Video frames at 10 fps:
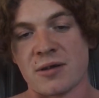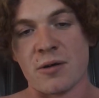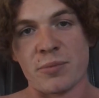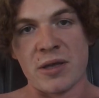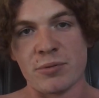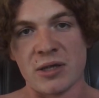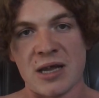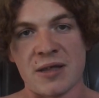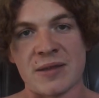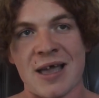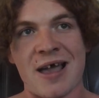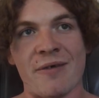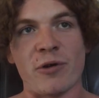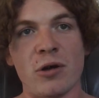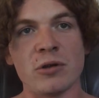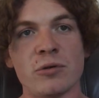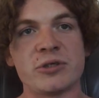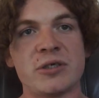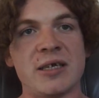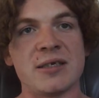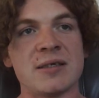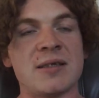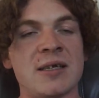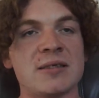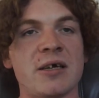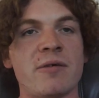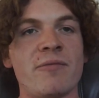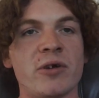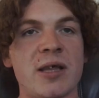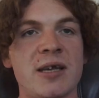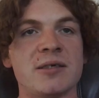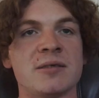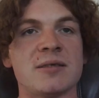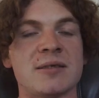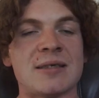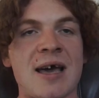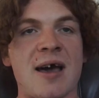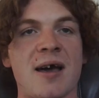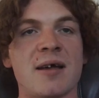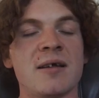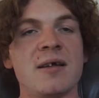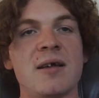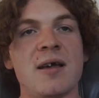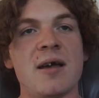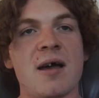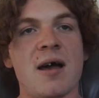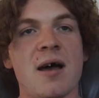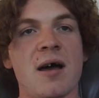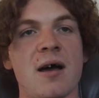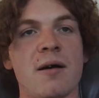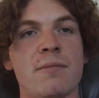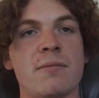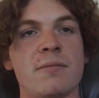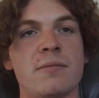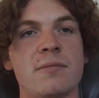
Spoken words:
Now, people that have hollow cheeks, the things that are in relation to that, um,